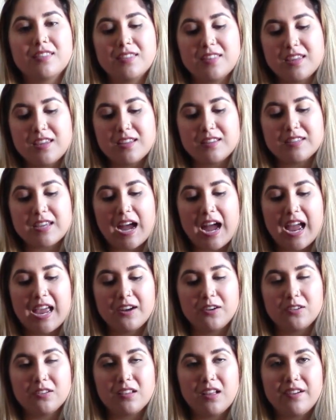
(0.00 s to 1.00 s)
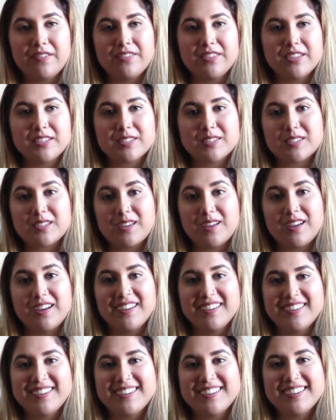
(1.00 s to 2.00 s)
the title of this,
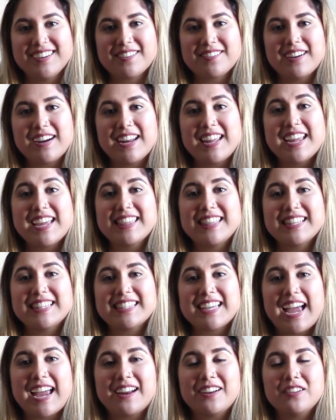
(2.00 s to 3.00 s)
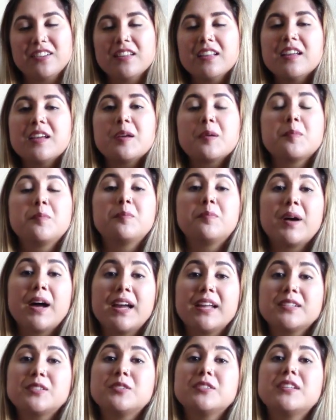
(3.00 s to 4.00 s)
already in the title.
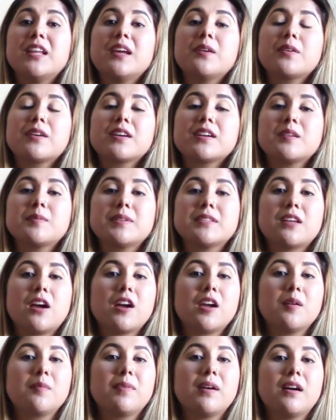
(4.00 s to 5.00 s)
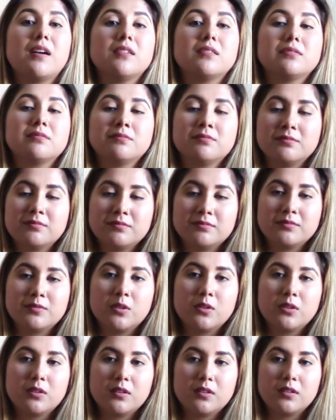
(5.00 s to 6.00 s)
But today we're gonna be talking about
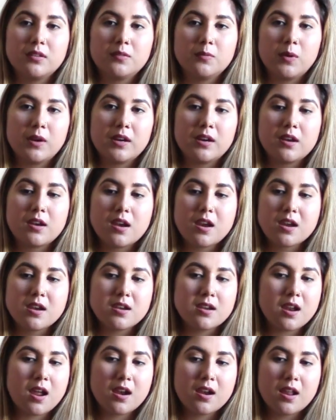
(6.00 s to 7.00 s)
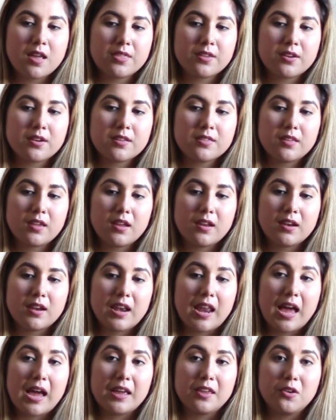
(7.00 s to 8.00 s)
none other than
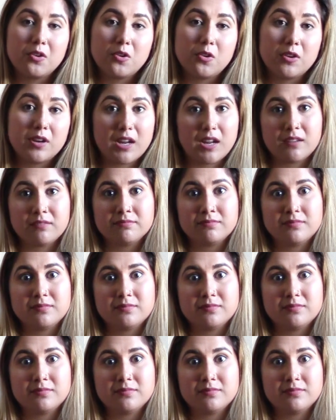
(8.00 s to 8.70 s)
La Llorona.